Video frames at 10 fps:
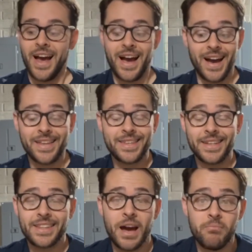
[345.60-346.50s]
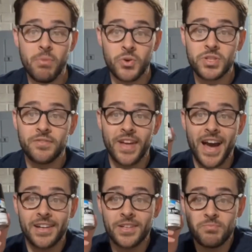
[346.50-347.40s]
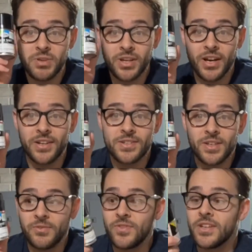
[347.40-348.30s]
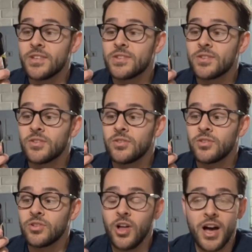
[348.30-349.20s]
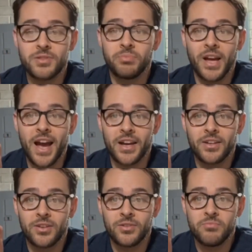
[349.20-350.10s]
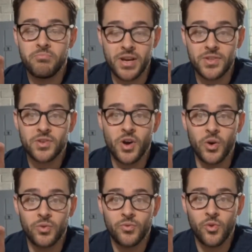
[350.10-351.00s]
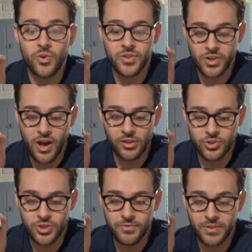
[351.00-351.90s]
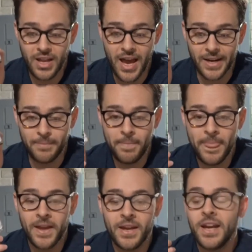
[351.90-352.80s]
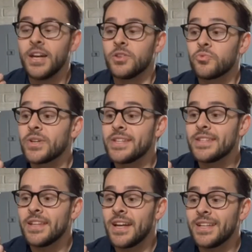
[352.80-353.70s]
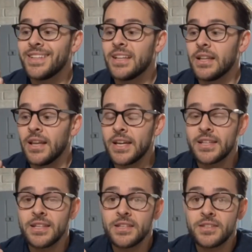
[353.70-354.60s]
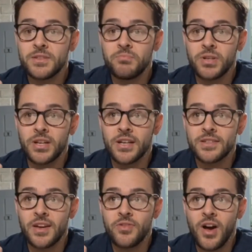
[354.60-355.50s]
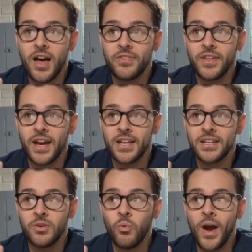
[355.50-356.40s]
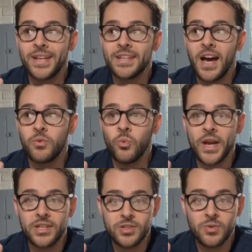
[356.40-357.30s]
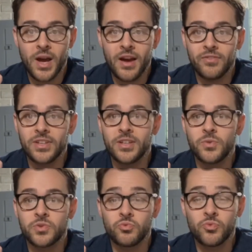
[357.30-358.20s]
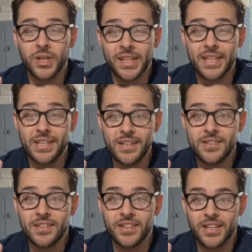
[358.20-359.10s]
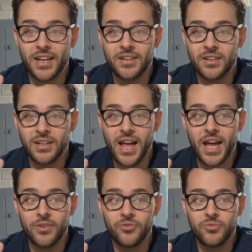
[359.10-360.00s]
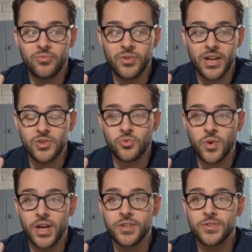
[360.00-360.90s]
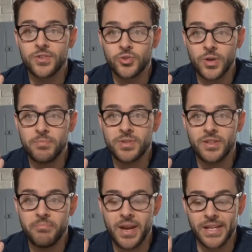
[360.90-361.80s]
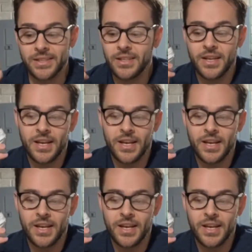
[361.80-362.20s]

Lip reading: I think that most of that is because of this gloss black base coat for the color shift line. And the reason that I didn't like this is because I thought that it went on way too heavy. It was really easy to get a lot of nice runs and drips in the paint,